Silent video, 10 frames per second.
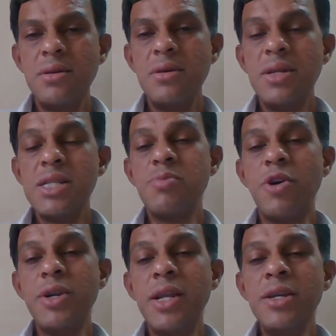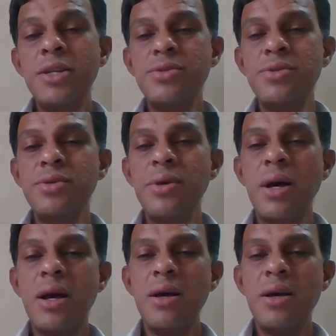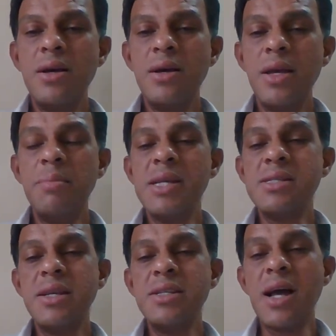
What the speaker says: responding to a patient